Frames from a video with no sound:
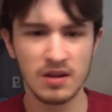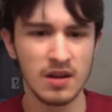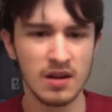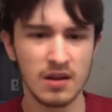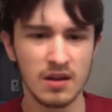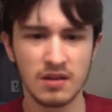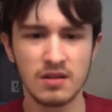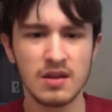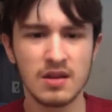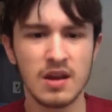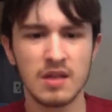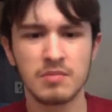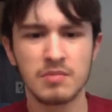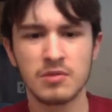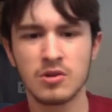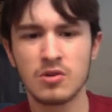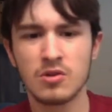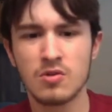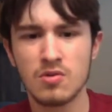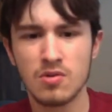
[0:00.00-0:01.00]

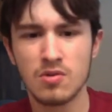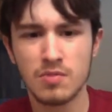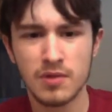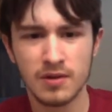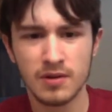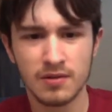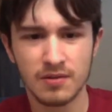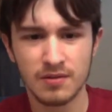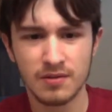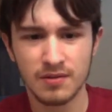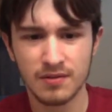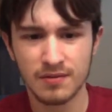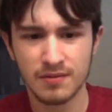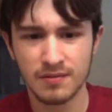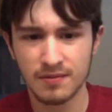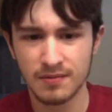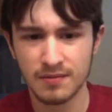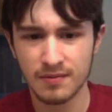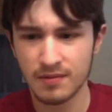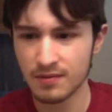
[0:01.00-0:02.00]
GameCube.
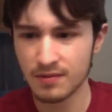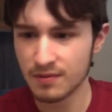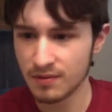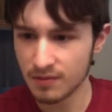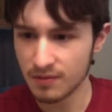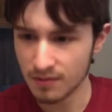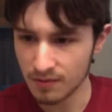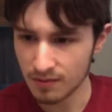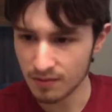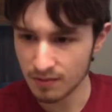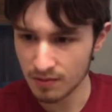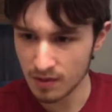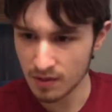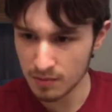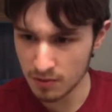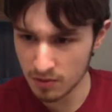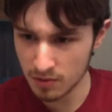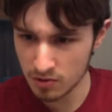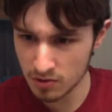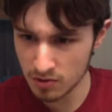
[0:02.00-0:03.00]
You know,
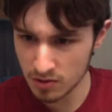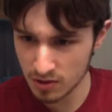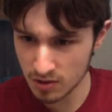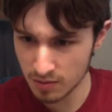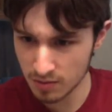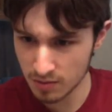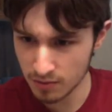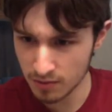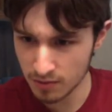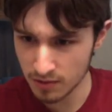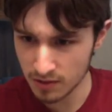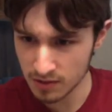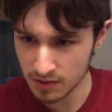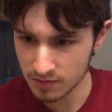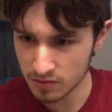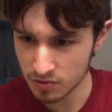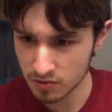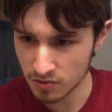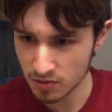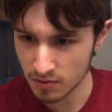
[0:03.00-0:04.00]
emulation is on point, that's
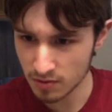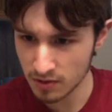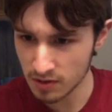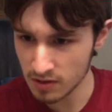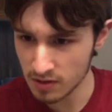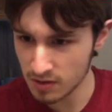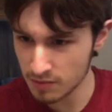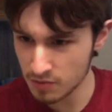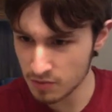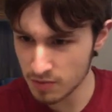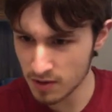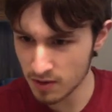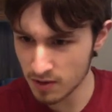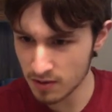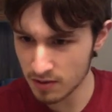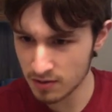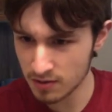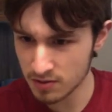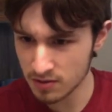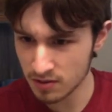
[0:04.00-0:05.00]
for sure. But Emu
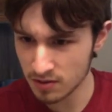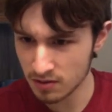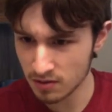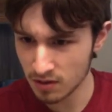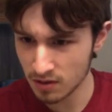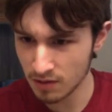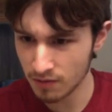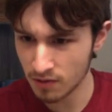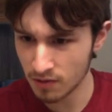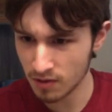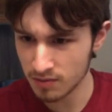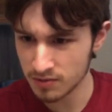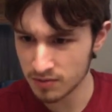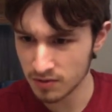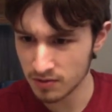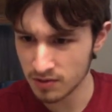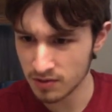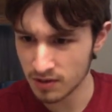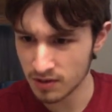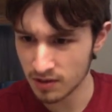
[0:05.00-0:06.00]
Paradise and Love ROMs
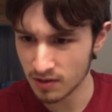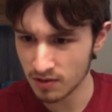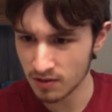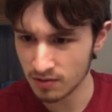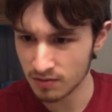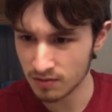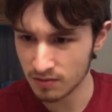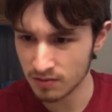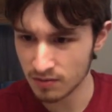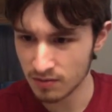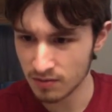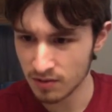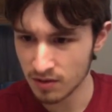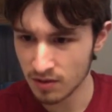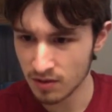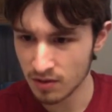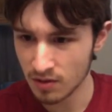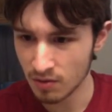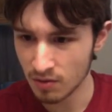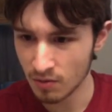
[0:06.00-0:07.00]
are down.
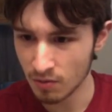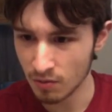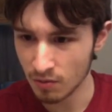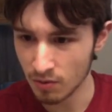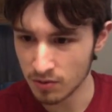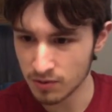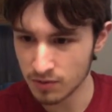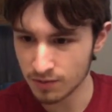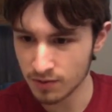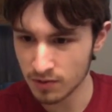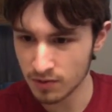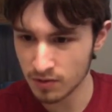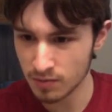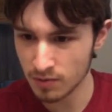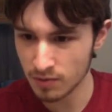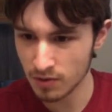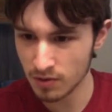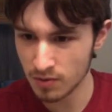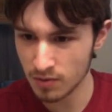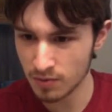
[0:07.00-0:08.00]
Where to find your
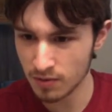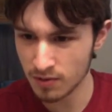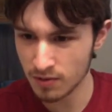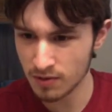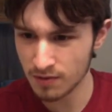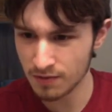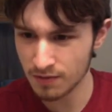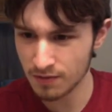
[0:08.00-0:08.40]
Mario Party